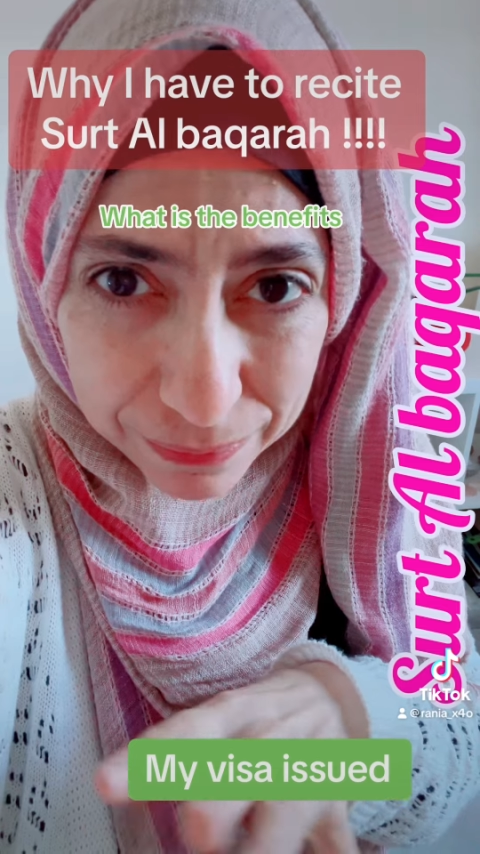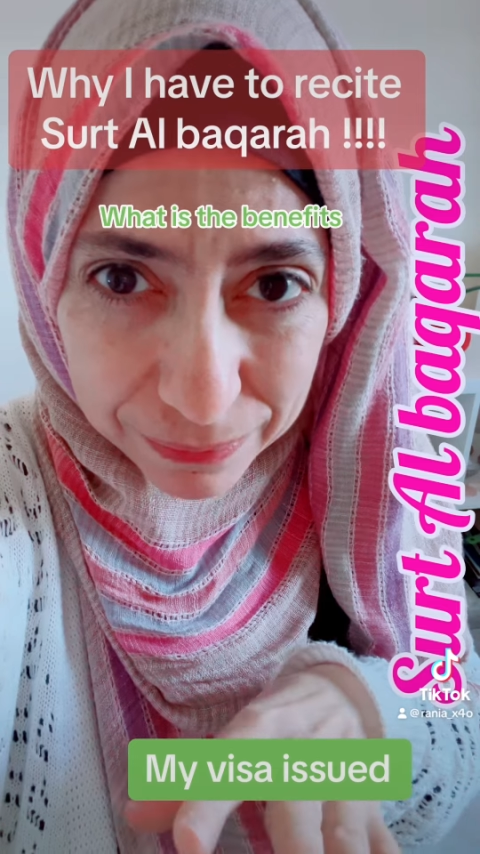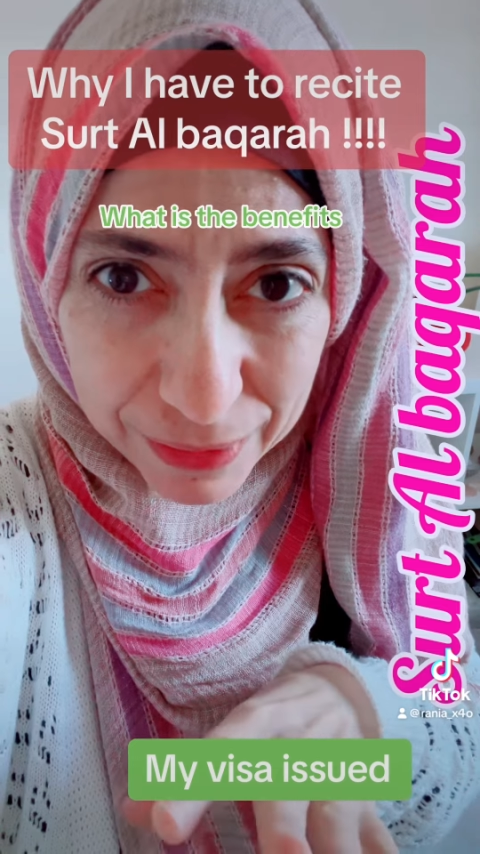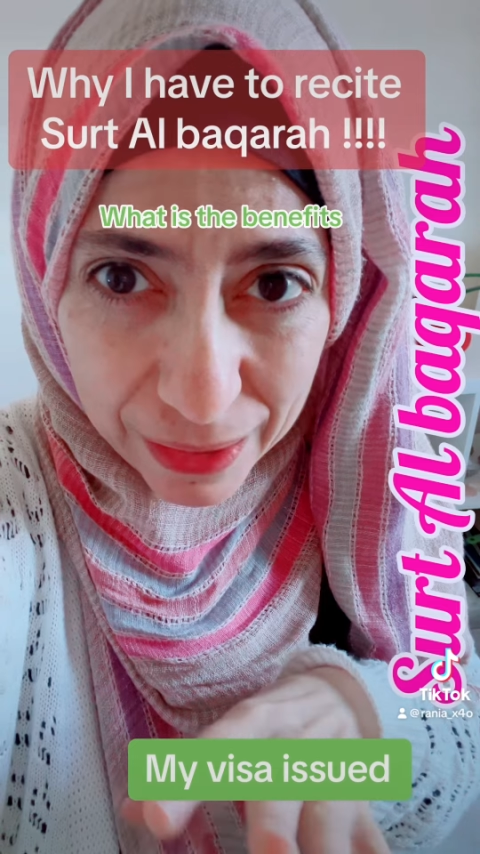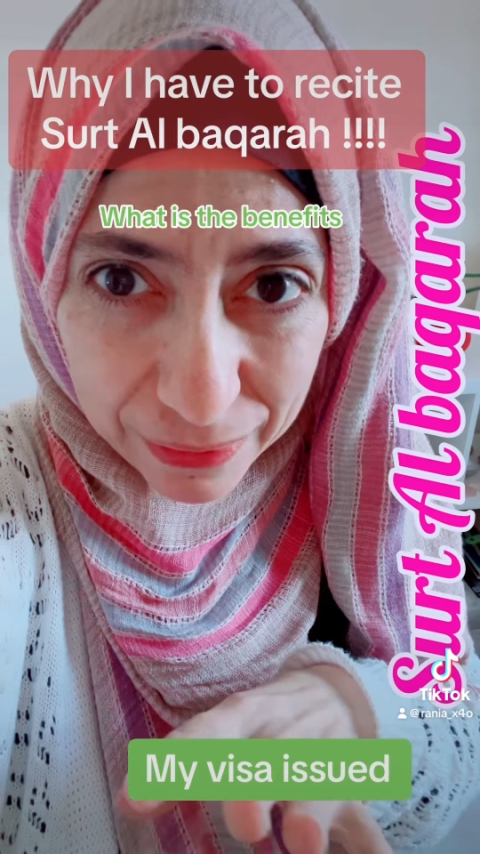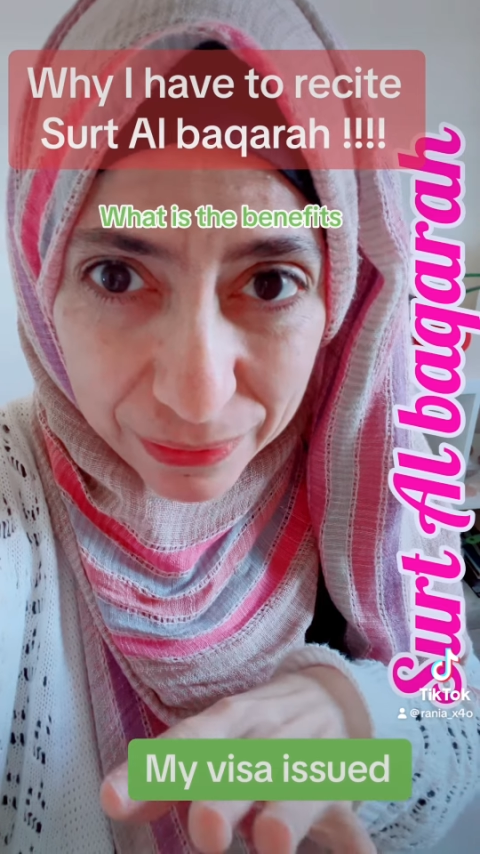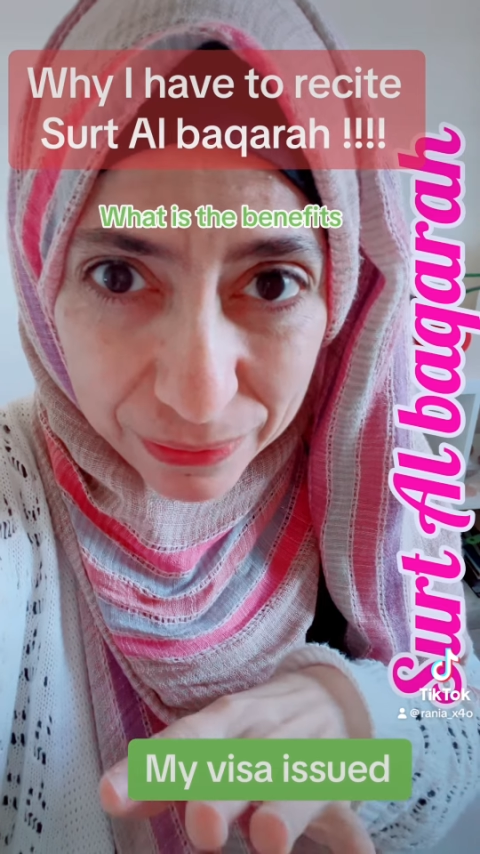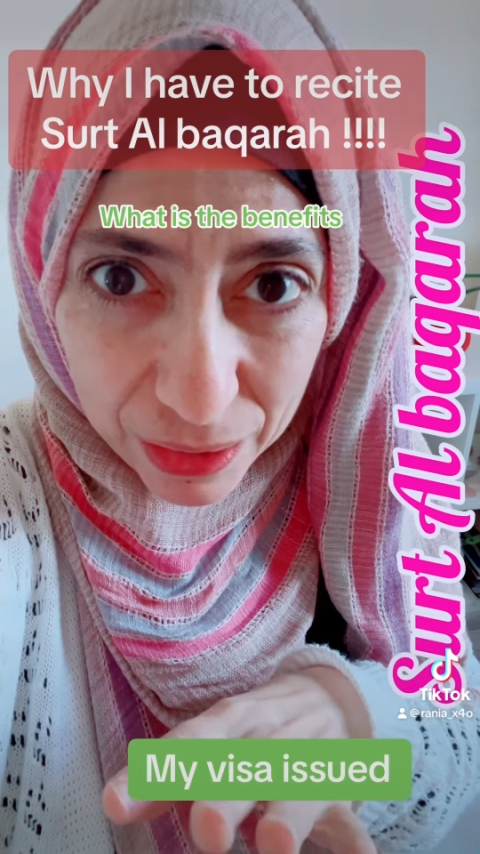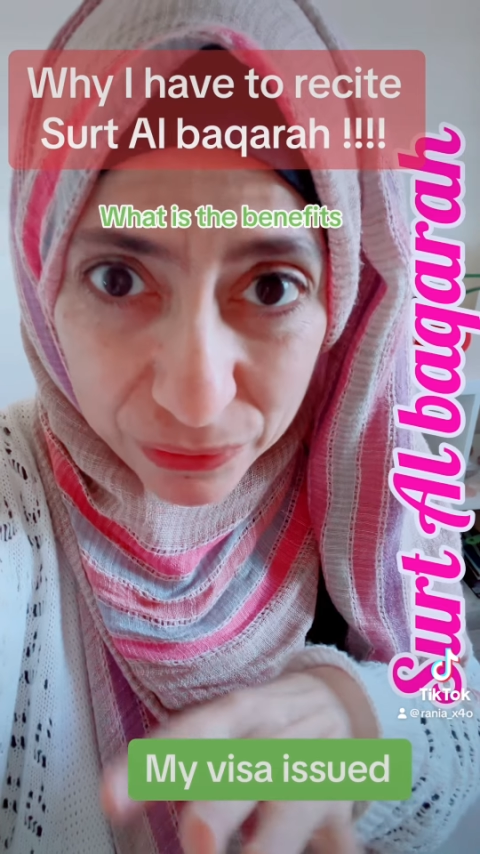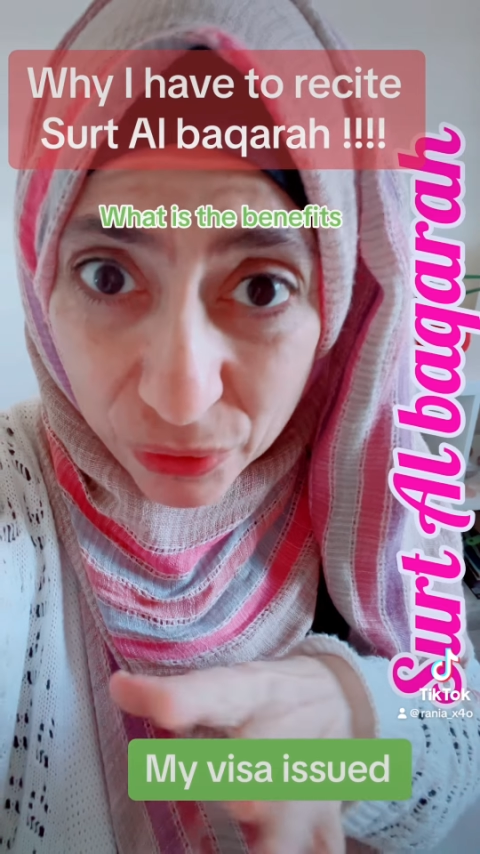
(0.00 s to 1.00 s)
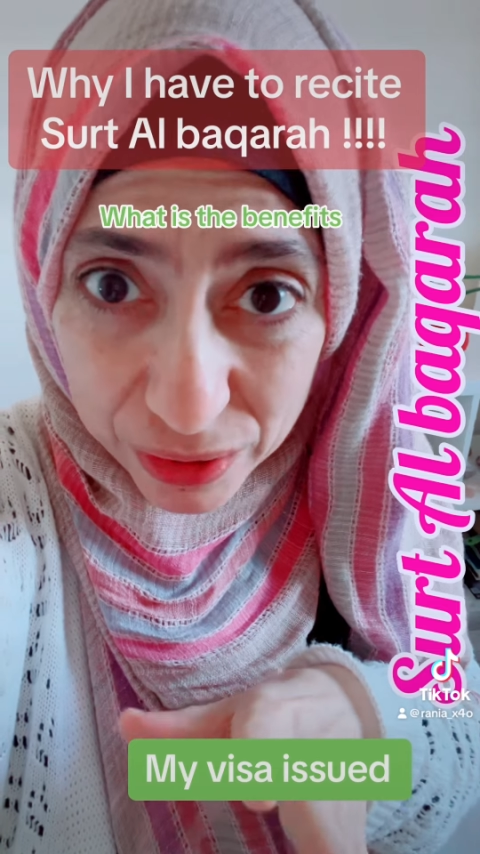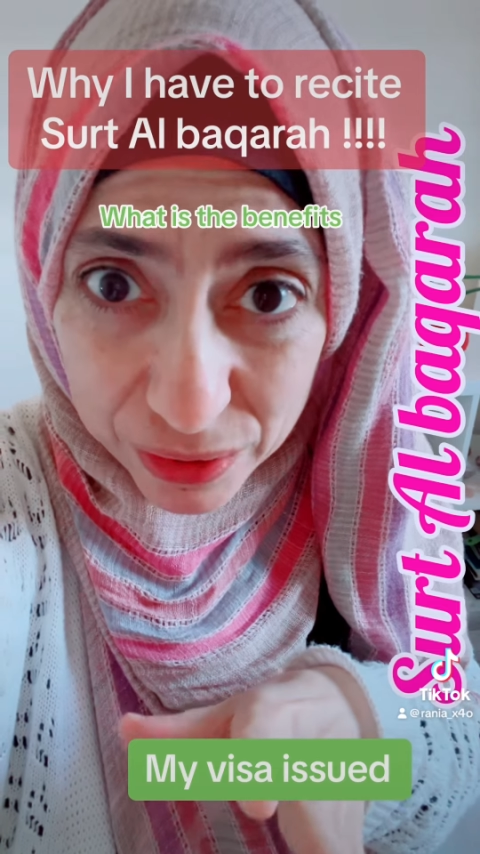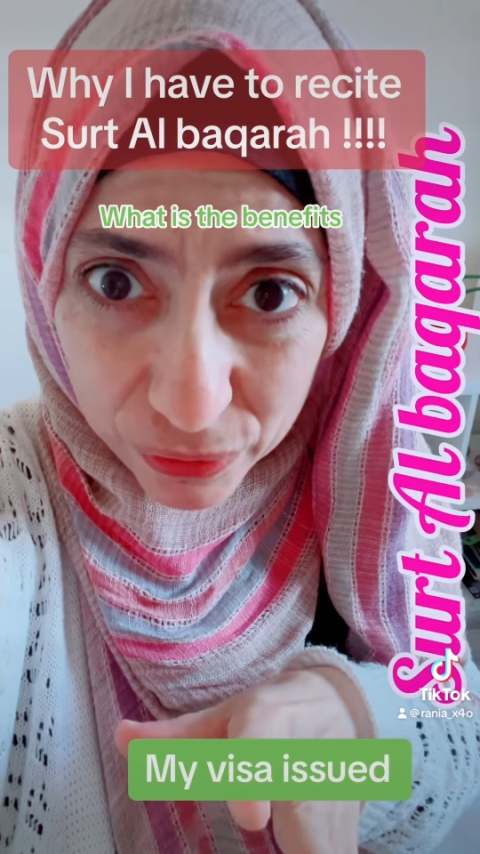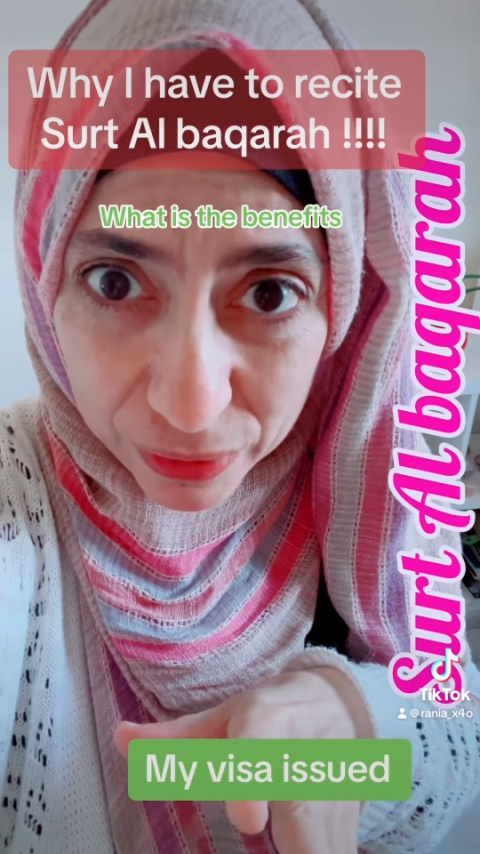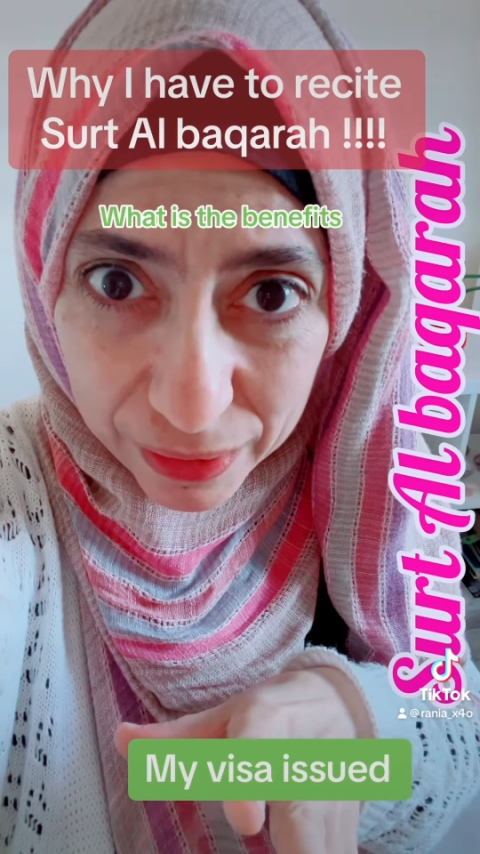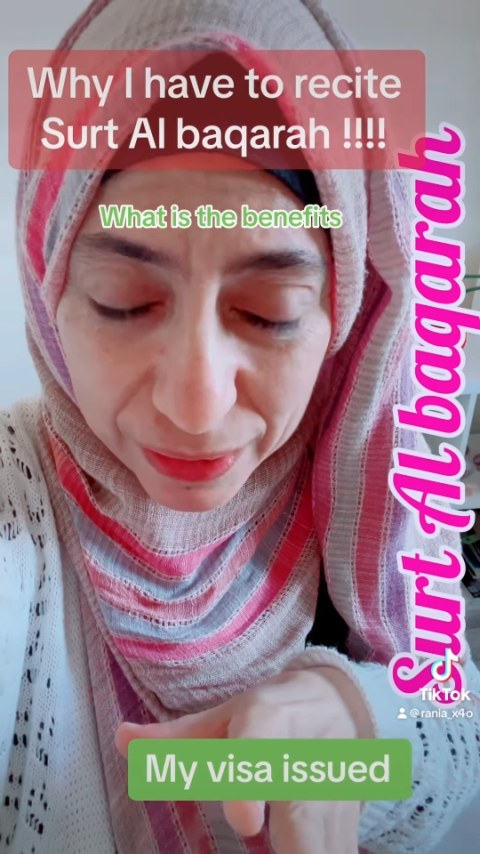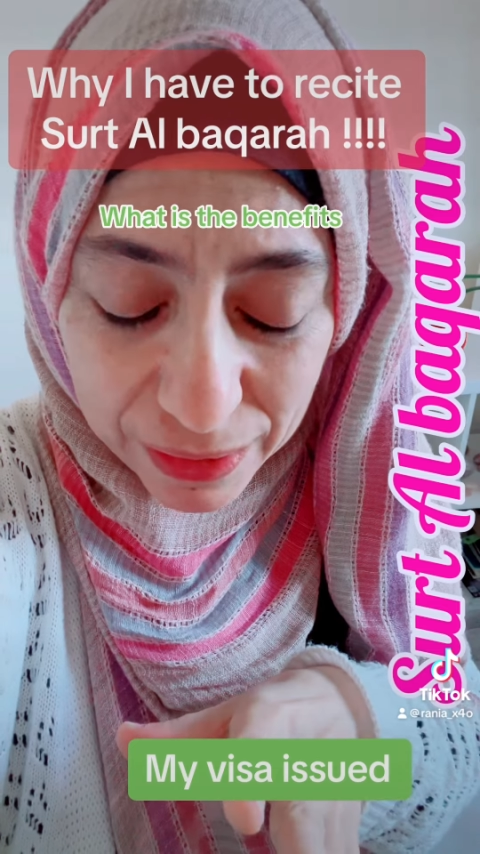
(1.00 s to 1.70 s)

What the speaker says: the advice for the day.